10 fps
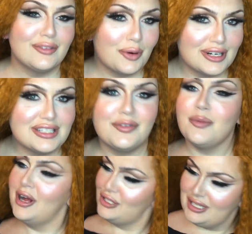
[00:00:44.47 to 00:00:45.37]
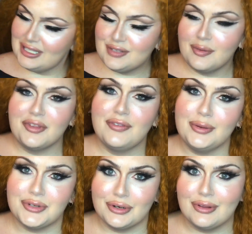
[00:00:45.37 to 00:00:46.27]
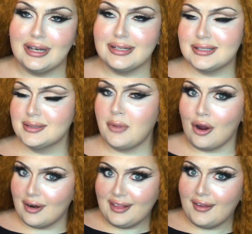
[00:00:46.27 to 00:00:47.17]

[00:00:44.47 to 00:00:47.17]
of course, if you're watching this from the future, then it's already